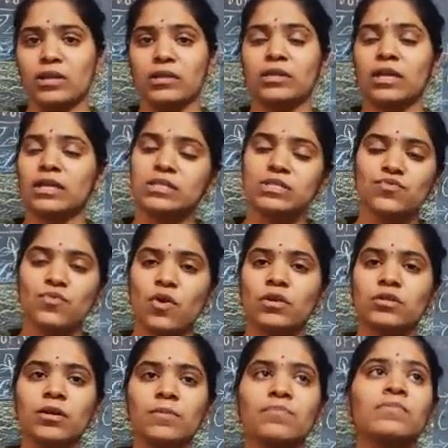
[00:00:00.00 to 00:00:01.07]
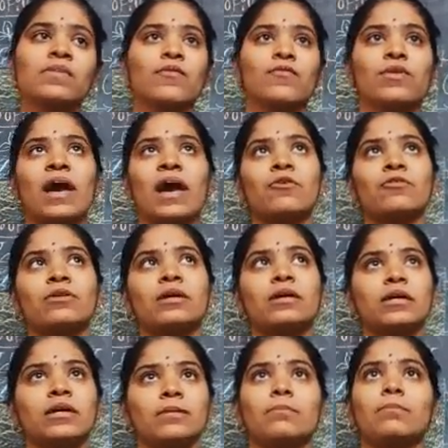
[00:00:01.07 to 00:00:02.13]
That is what we have
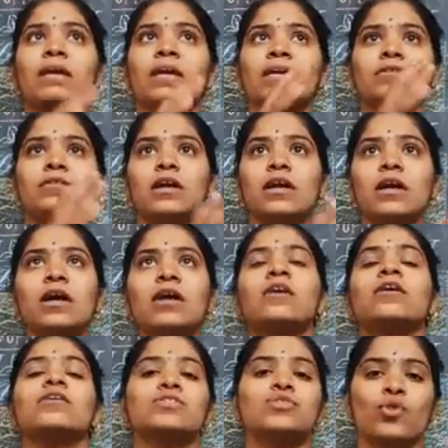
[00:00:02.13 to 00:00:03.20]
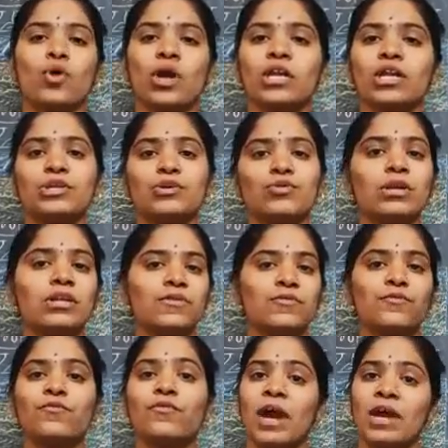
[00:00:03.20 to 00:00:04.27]
make the soil into a
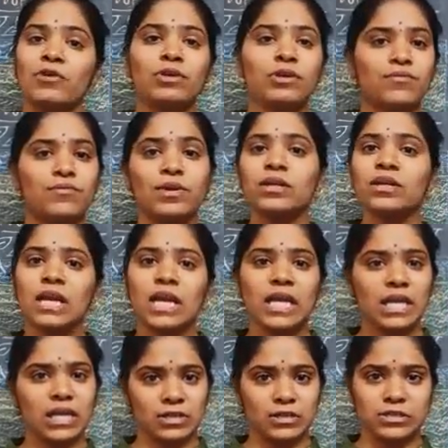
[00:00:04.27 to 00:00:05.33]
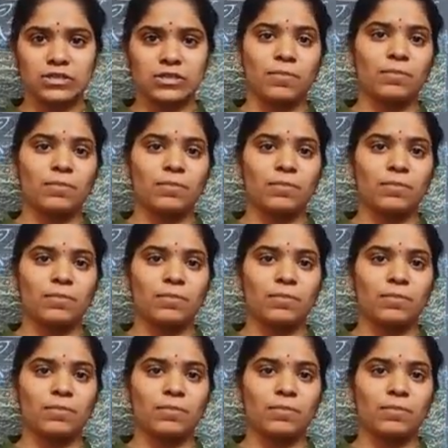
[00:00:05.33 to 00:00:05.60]
5 different layers.